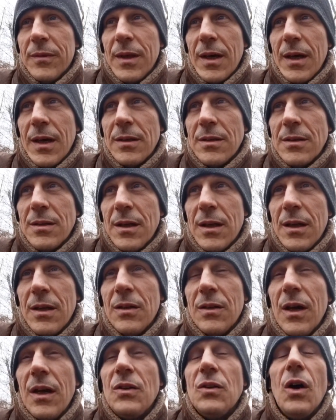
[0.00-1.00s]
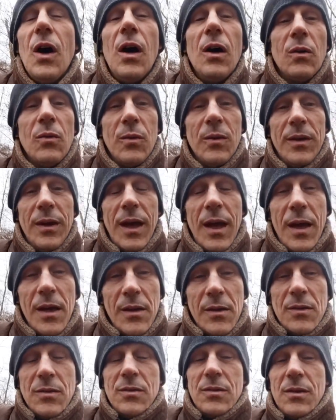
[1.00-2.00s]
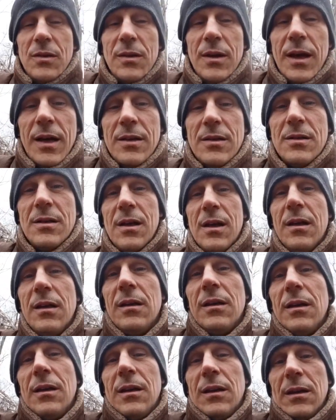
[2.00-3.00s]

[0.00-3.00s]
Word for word: that's it. I talked with Alistair last night.